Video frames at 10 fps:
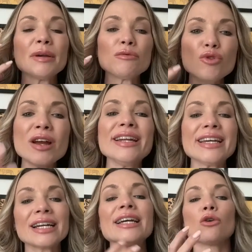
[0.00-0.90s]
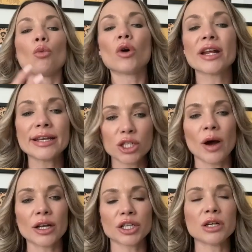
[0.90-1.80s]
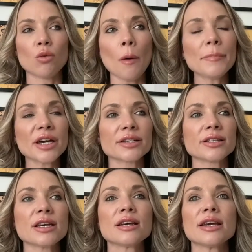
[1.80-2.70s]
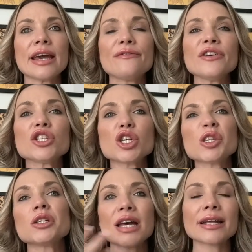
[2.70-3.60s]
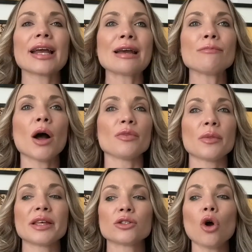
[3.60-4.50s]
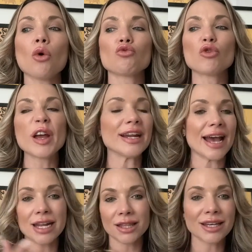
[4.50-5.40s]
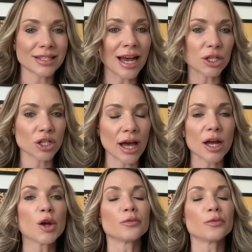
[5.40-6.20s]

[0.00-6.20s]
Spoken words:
be really clear on what it is you actually want, because if it's just a 10K month and there's not really anything attached to that,